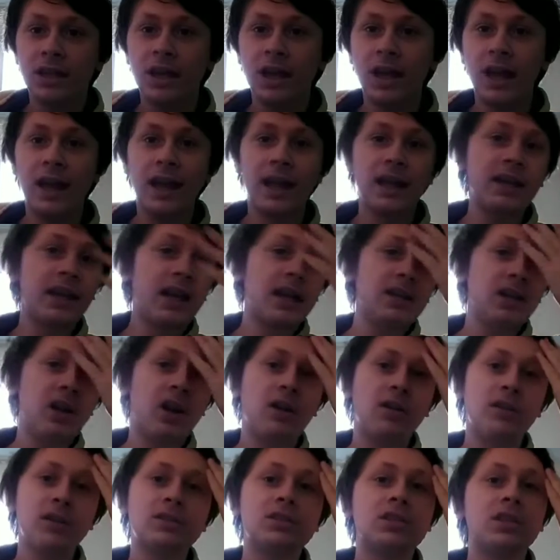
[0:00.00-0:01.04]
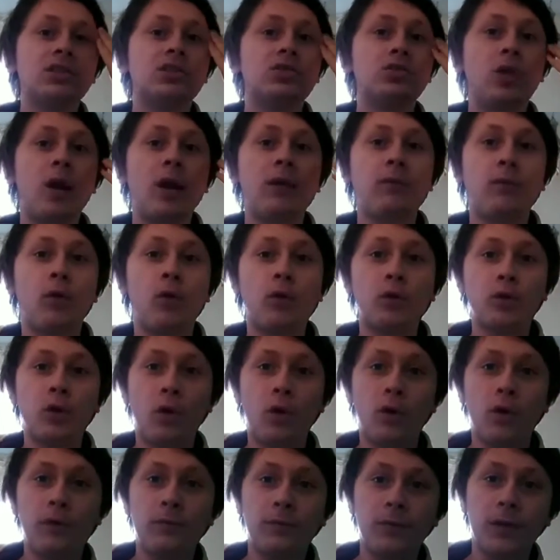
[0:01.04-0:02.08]
and I know it's a straightforward
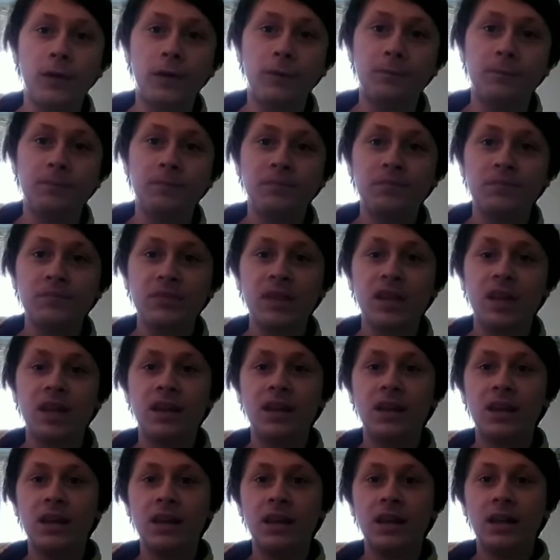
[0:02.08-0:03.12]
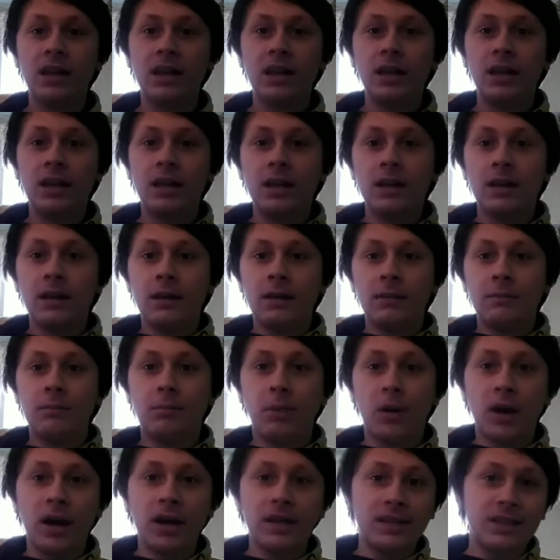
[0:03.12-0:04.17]
horror film.
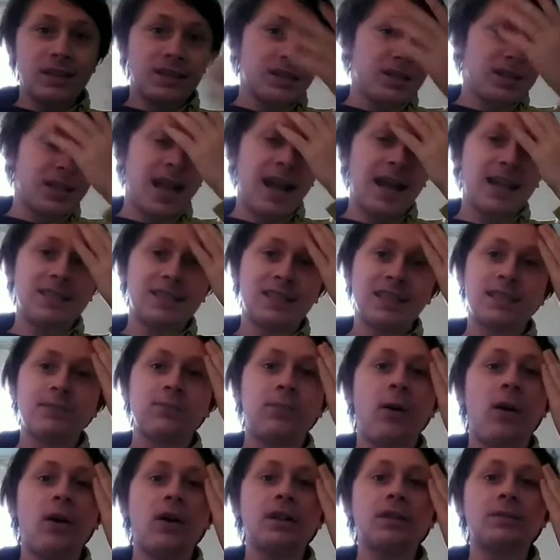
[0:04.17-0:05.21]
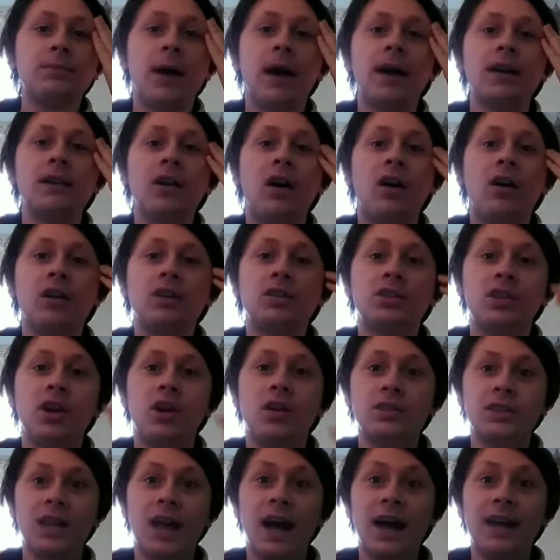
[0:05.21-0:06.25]
But that's as far as my knowledge
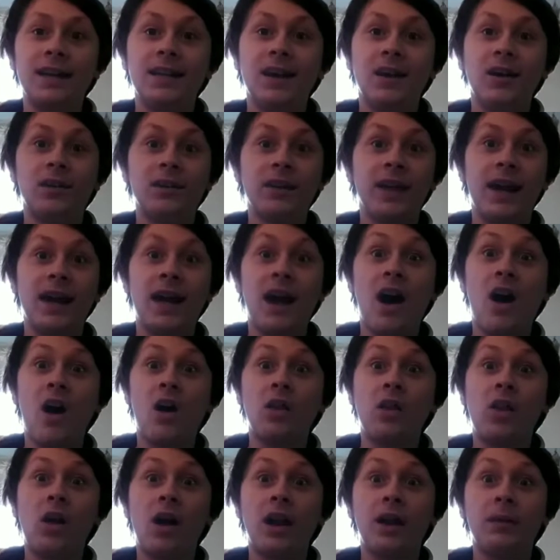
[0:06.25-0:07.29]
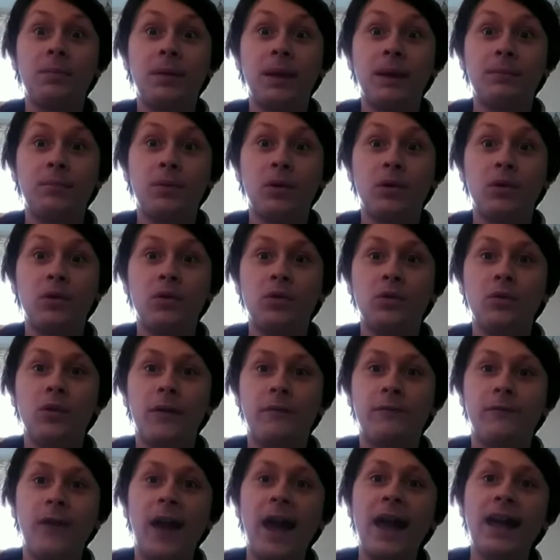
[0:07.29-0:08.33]
goes. I know that a lot of people who
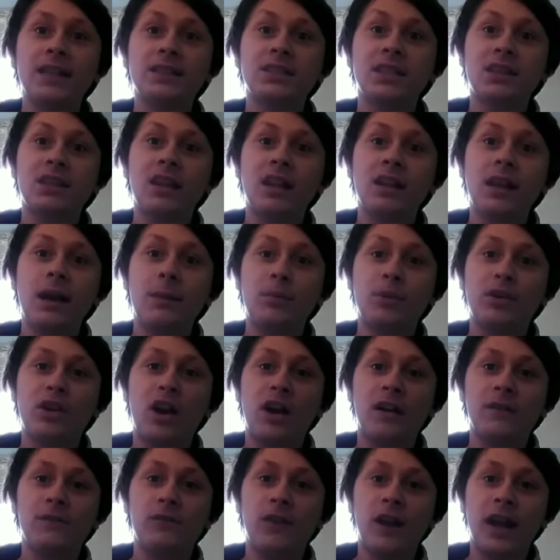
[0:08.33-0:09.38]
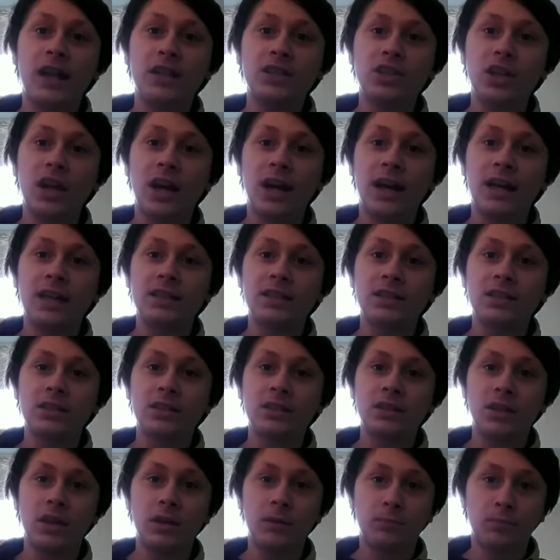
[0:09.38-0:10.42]
are fans of the Leprechaun franchise,
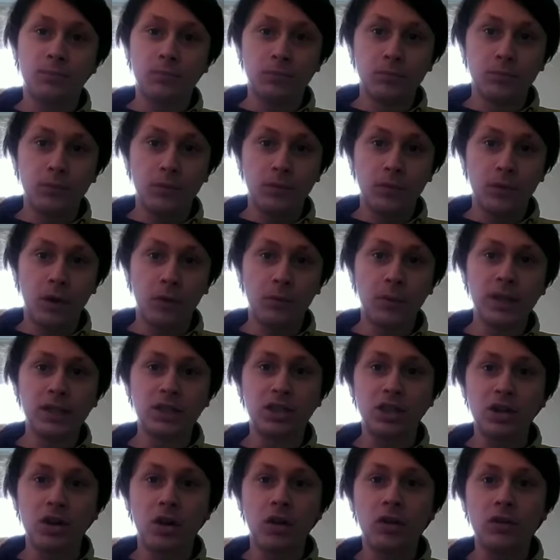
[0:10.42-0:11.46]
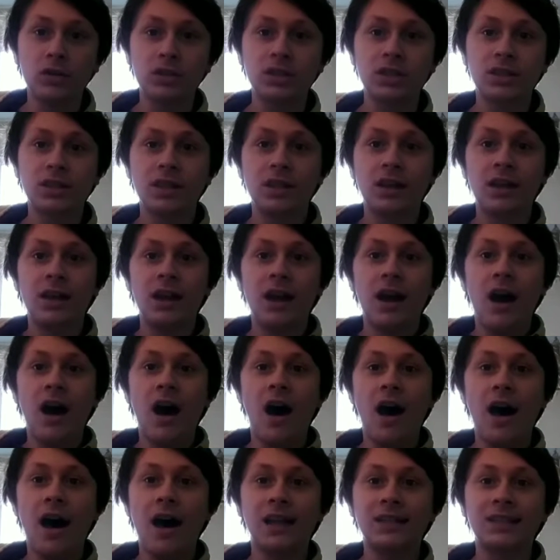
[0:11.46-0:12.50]
the originals,
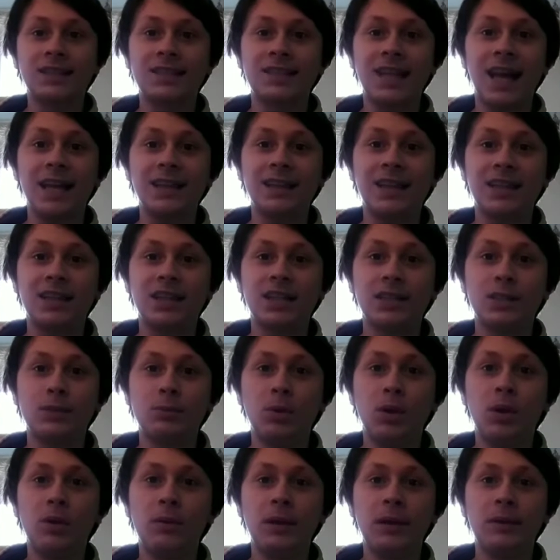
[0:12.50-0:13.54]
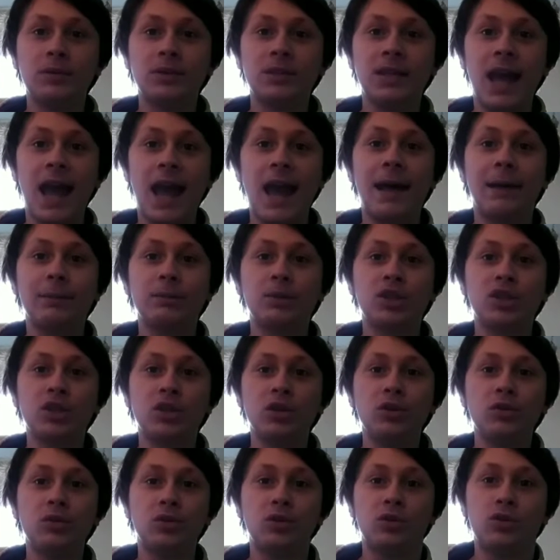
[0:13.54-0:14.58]
said that this movie was
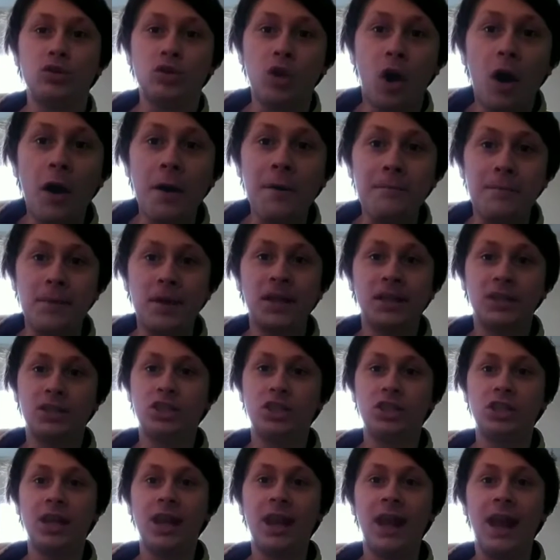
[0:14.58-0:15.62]
absolute garbage,